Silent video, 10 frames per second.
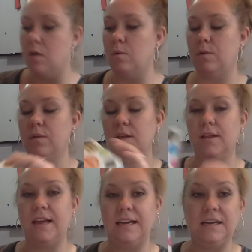We really
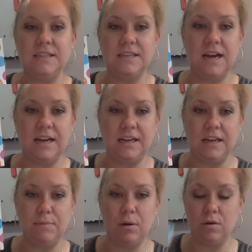like
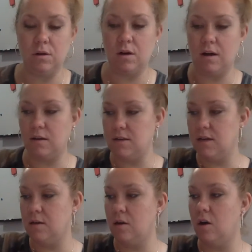tiny polka dot
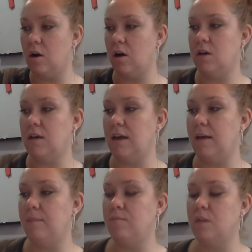card
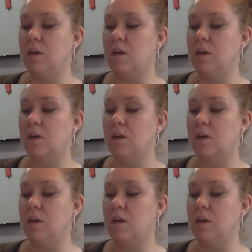game.